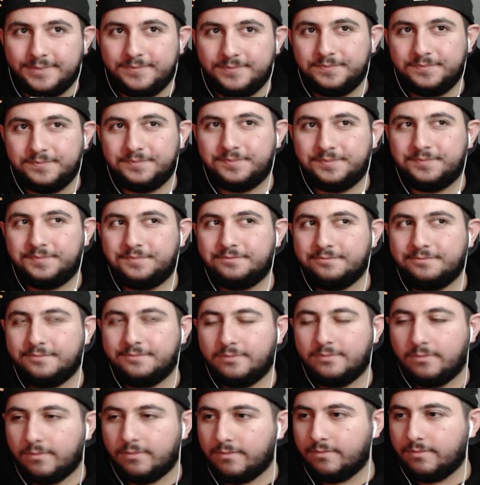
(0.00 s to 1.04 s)
People like our
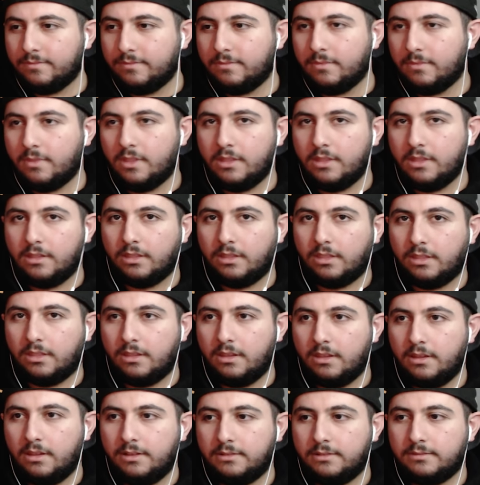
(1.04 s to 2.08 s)
family. This is
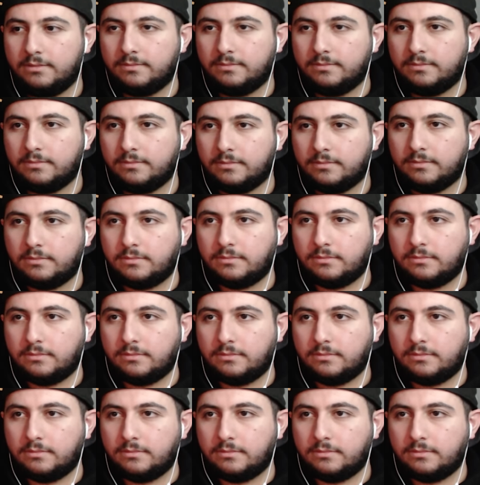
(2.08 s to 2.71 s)
for the best.